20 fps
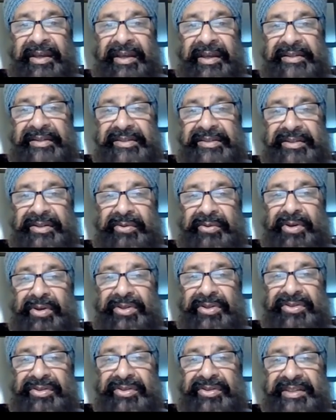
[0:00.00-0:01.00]
And so the
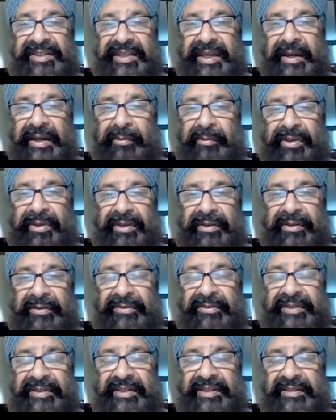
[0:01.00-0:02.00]
question is, can we
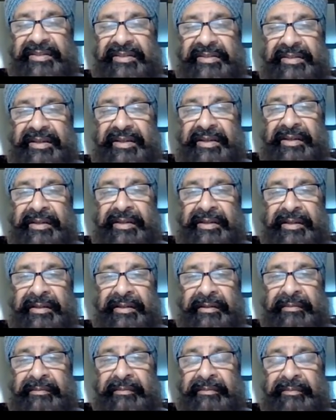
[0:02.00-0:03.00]
use this
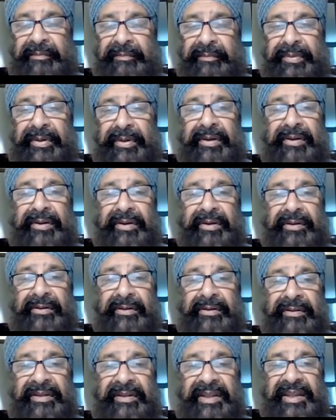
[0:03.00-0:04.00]

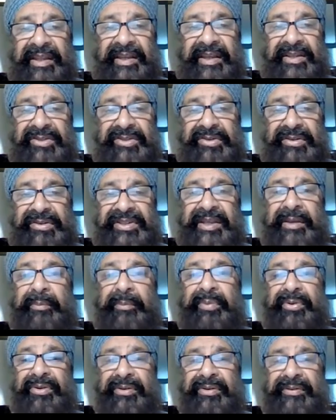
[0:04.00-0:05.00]
protocol to actually
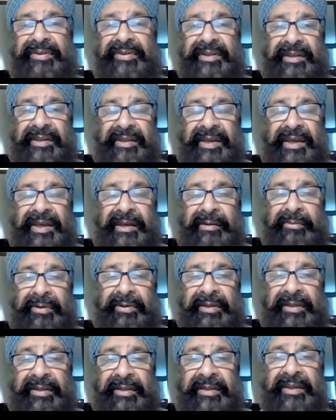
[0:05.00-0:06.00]
improve the
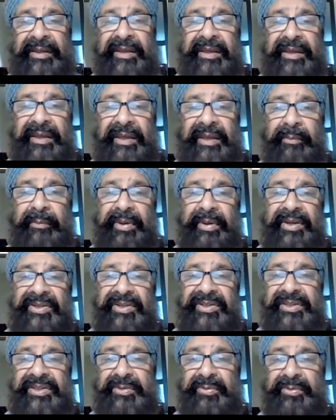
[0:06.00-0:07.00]
airway in
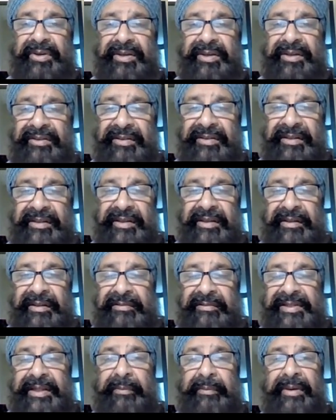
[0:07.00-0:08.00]
patients with
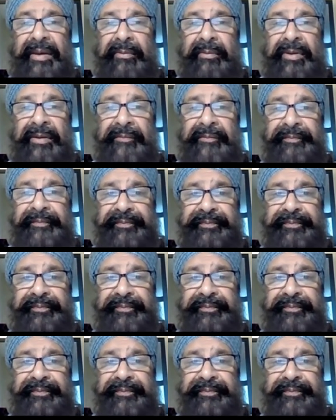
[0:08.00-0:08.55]
sleep apnea?